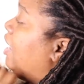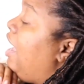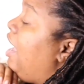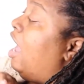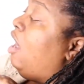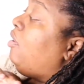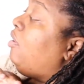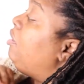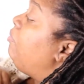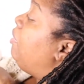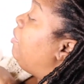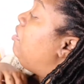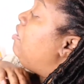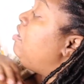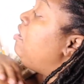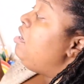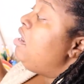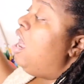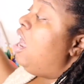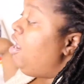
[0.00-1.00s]
neck. I don't care
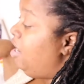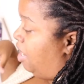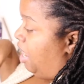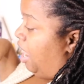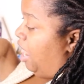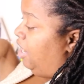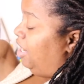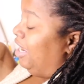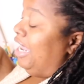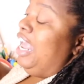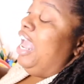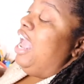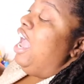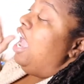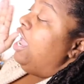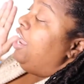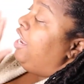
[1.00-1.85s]
about none of that.